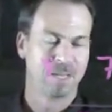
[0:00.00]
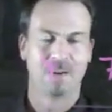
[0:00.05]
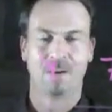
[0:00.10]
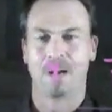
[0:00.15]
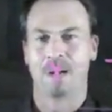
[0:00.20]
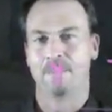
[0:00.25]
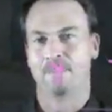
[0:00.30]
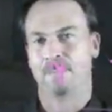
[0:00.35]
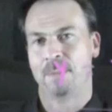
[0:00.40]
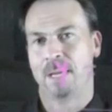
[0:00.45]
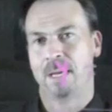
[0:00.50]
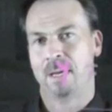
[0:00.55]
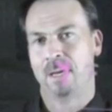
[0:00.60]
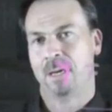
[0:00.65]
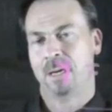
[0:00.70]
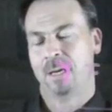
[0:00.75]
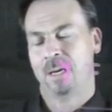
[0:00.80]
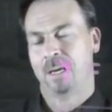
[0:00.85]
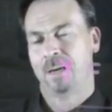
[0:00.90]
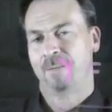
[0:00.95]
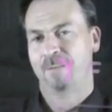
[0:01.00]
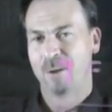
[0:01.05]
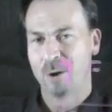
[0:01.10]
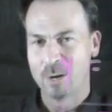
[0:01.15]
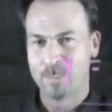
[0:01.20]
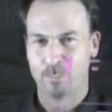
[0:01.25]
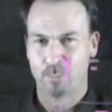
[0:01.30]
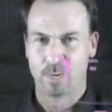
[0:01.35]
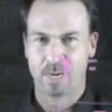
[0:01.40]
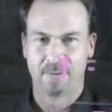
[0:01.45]
All right,
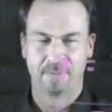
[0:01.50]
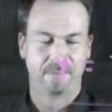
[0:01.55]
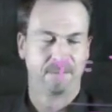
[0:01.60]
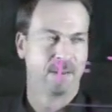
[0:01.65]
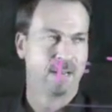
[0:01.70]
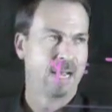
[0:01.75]
very brief.